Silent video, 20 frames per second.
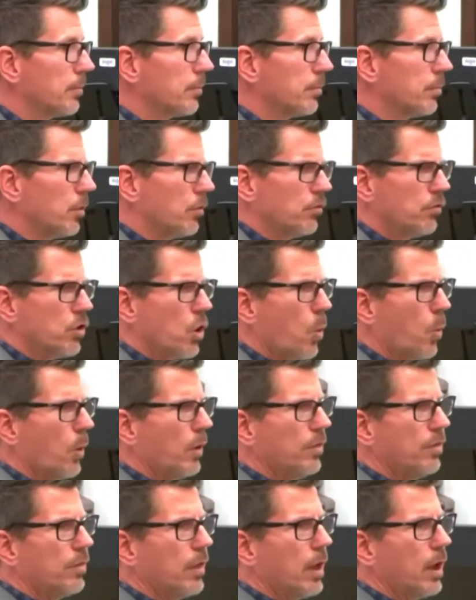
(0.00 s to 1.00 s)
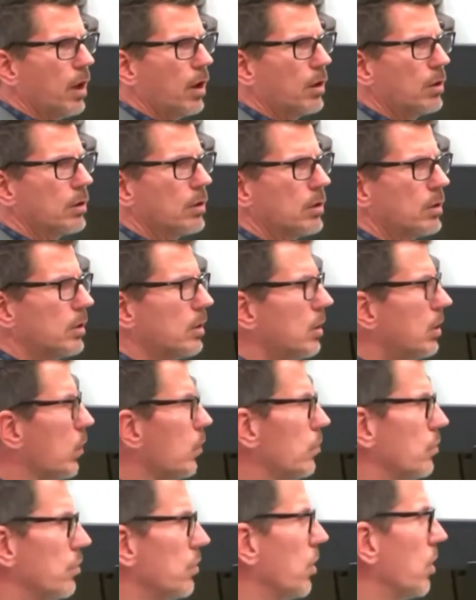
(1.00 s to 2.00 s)
There's no one there
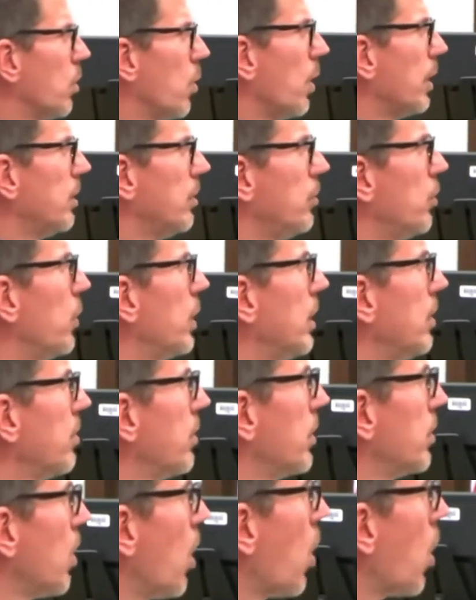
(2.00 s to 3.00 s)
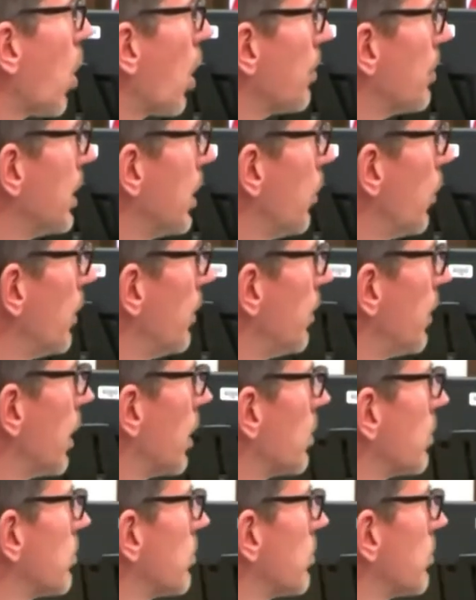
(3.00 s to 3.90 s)
who's going to do anything to harm anyone there.